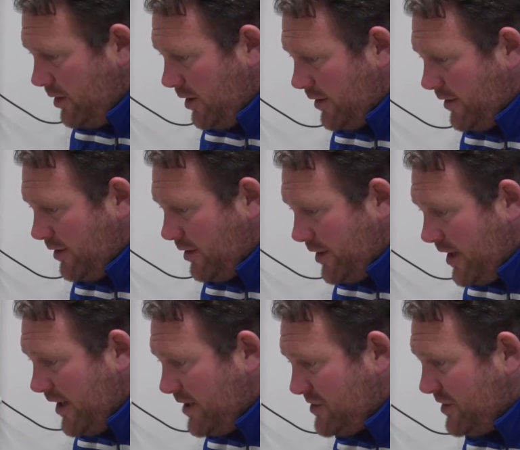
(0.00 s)
And
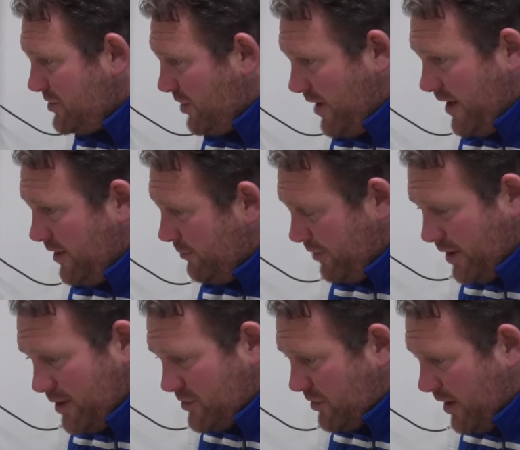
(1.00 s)
yeah, it is exciting. I'm
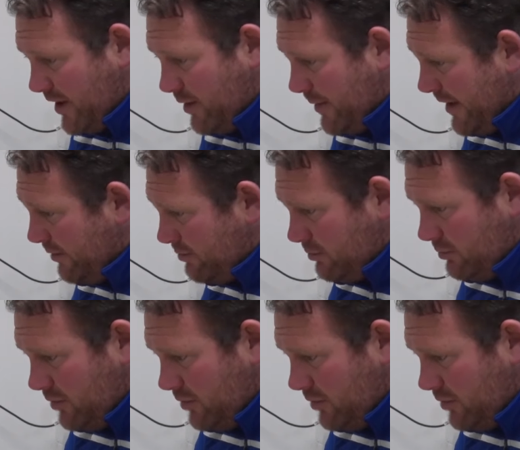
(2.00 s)
really excited about